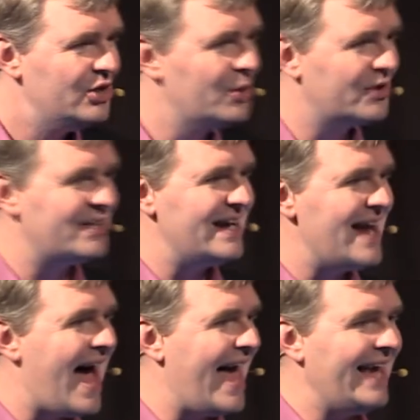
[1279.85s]
You're
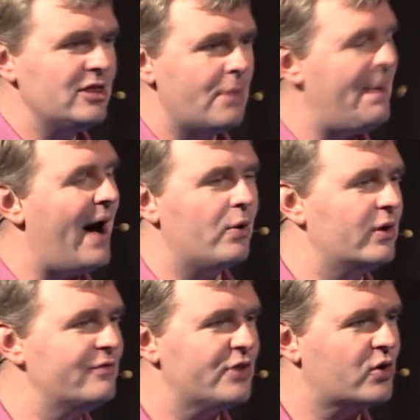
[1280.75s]
denying the power
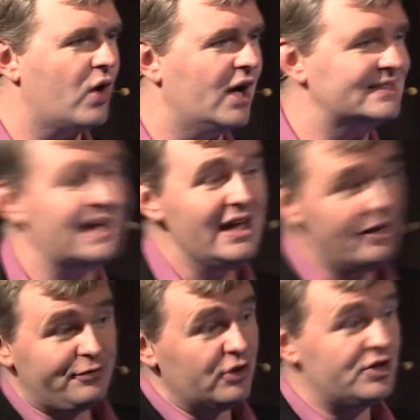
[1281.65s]
of the cross
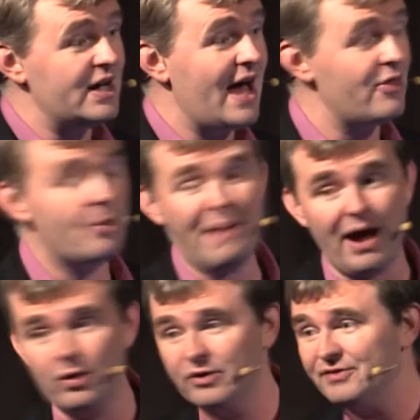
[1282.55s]
if you deny the
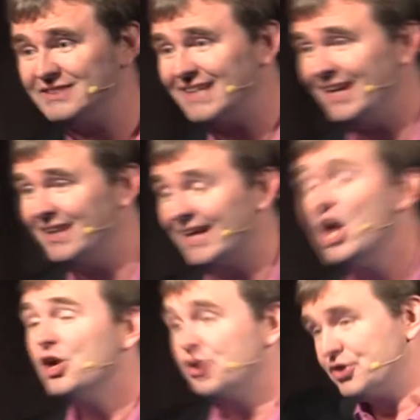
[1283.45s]
power of his healing.
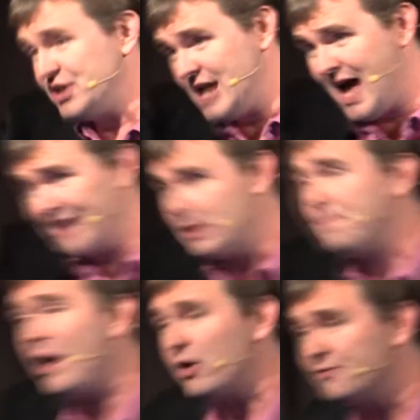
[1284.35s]
You're denying the
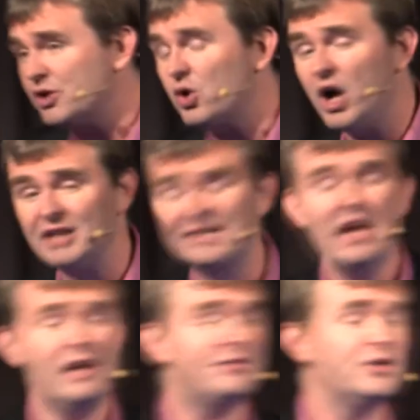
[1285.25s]
power of the cross if